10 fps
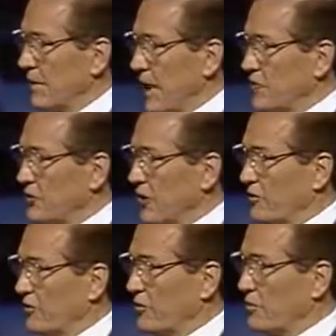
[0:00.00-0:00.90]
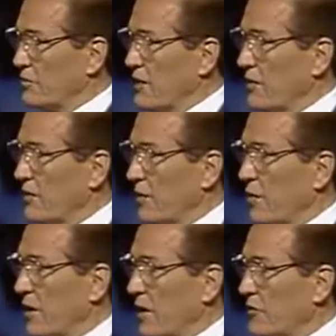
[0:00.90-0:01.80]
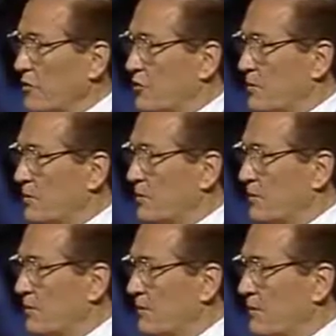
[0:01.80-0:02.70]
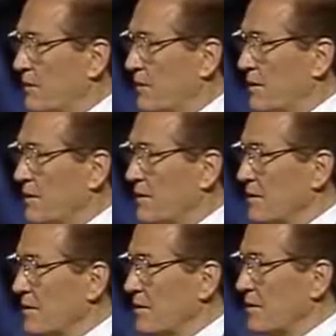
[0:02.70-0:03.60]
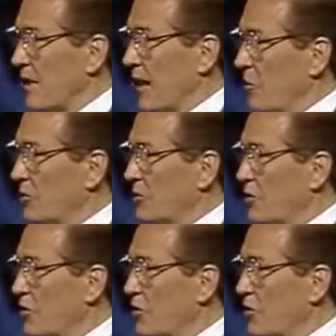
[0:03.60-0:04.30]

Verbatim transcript: And I said to those men and their wives assembled, I want to